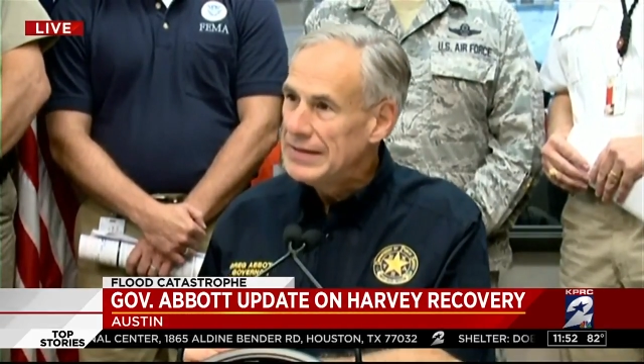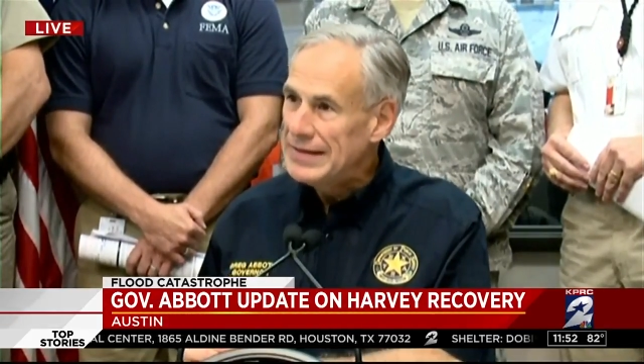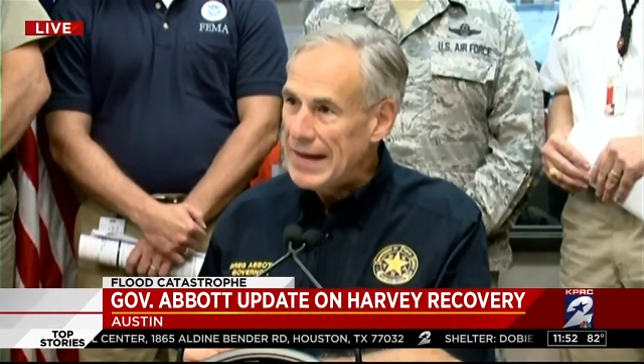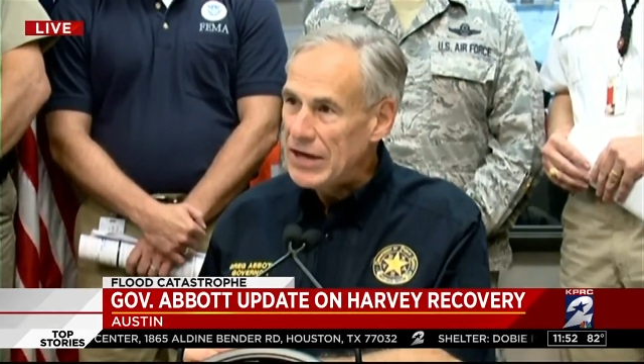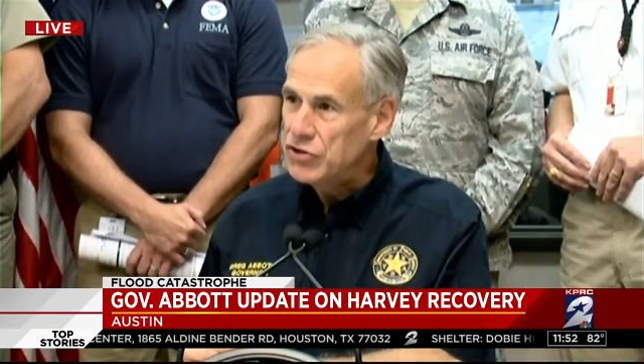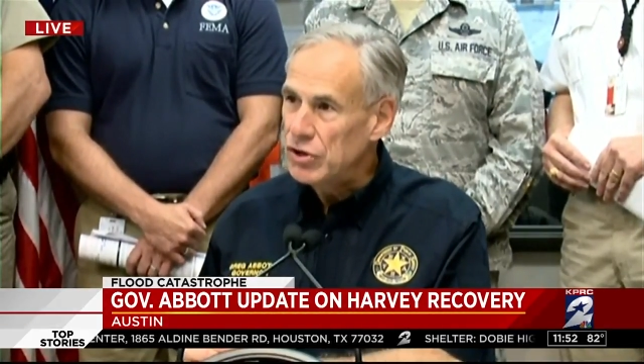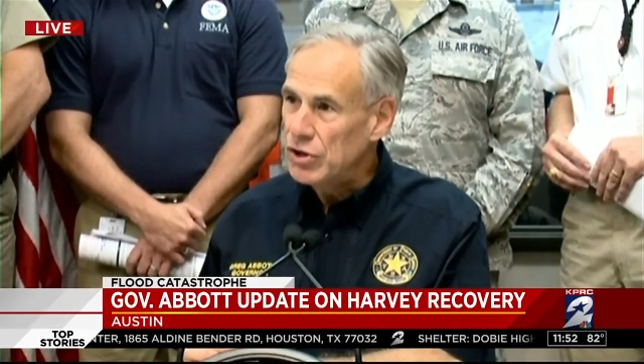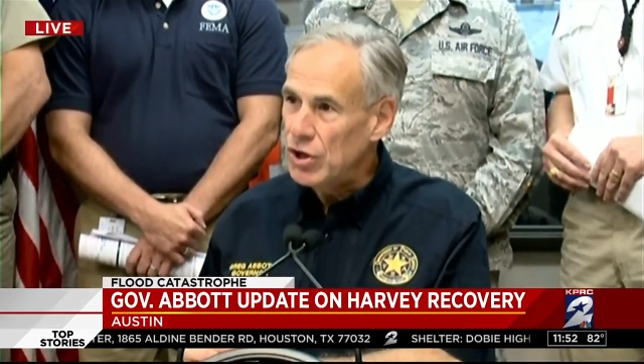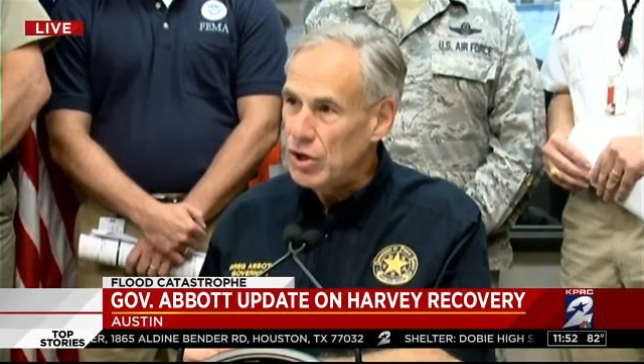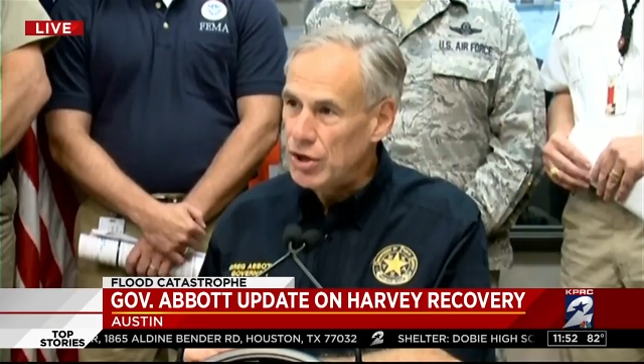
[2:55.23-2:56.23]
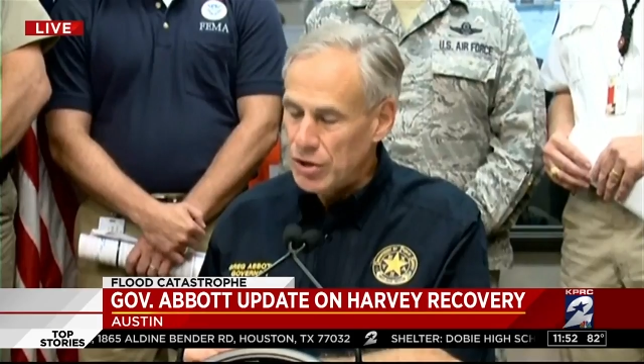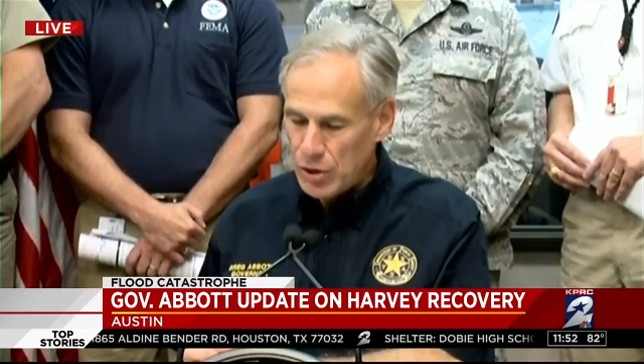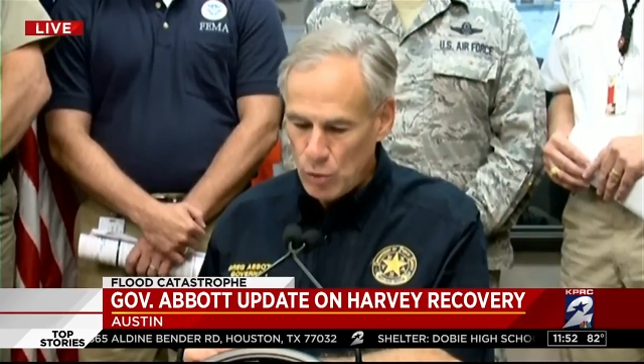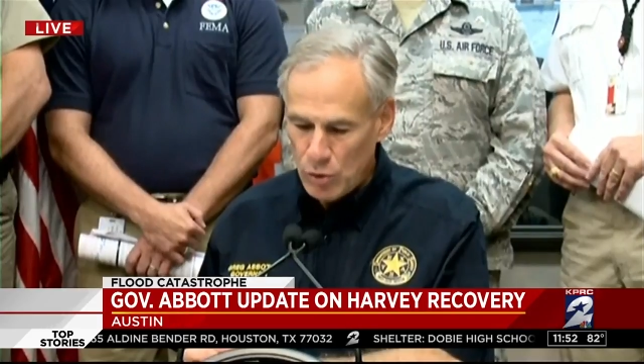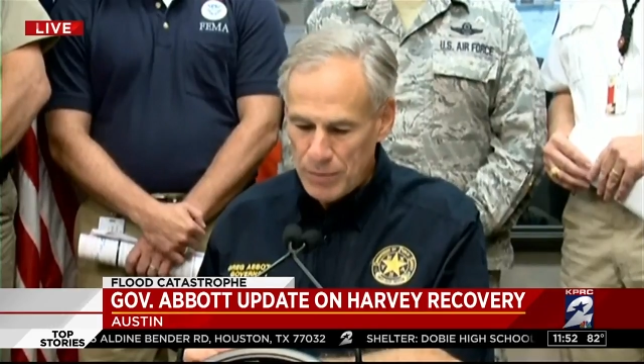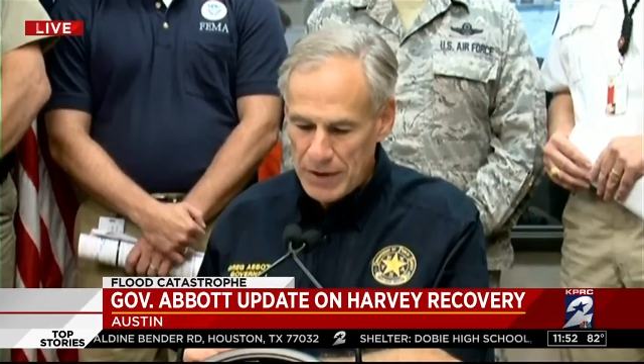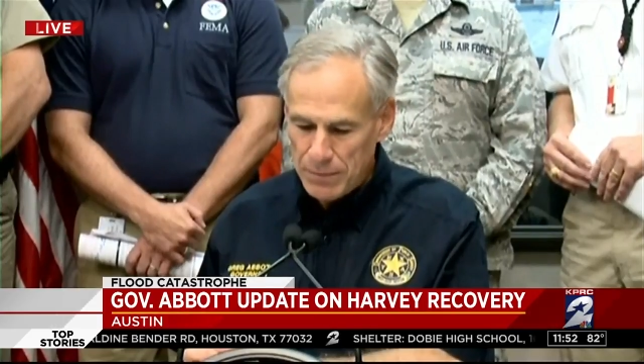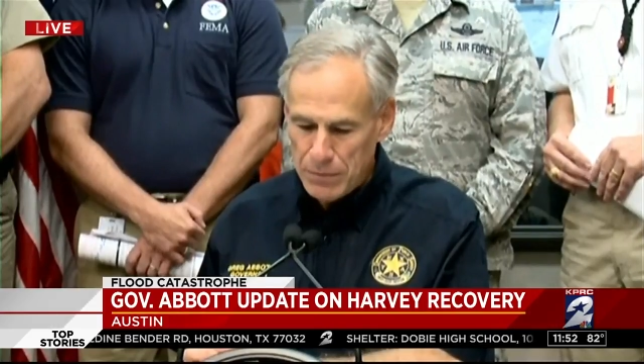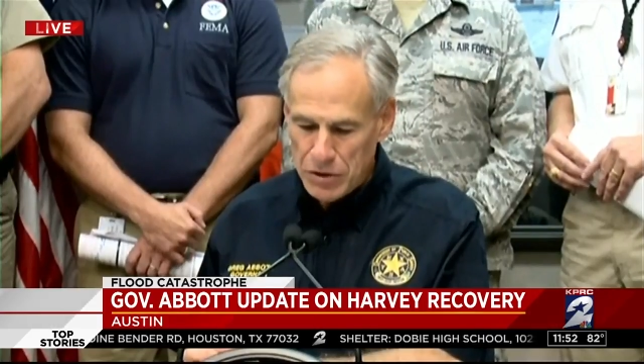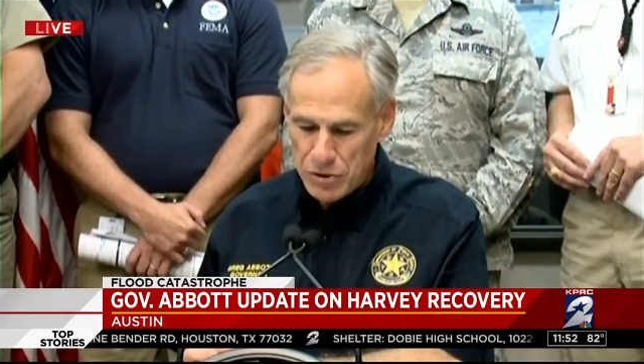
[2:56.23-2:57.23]
National Guard who will be
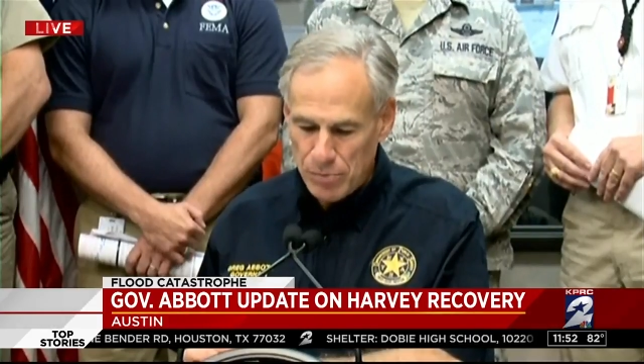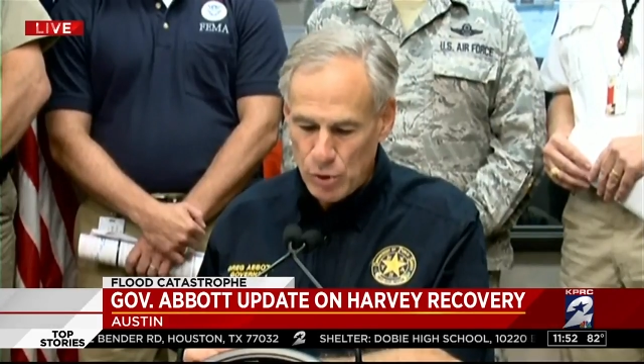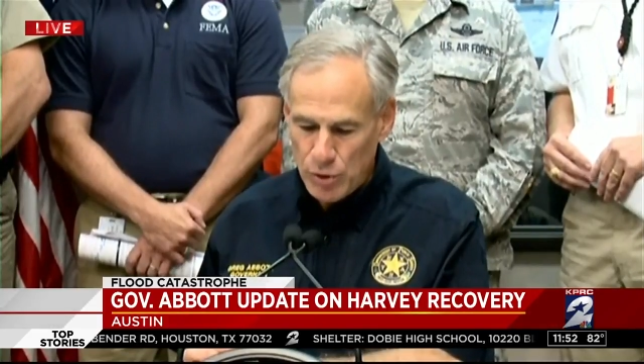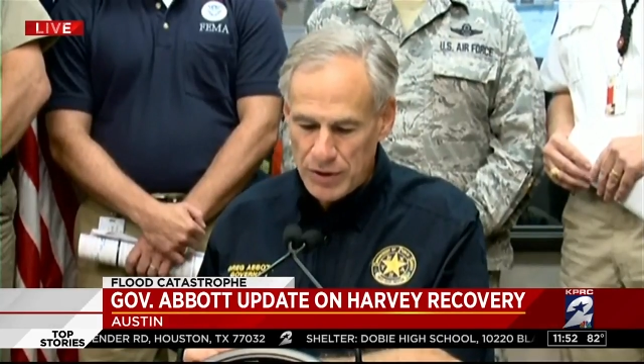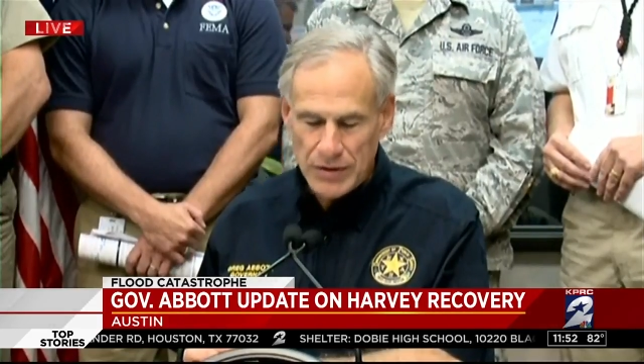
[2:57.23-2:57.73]
uh, deployed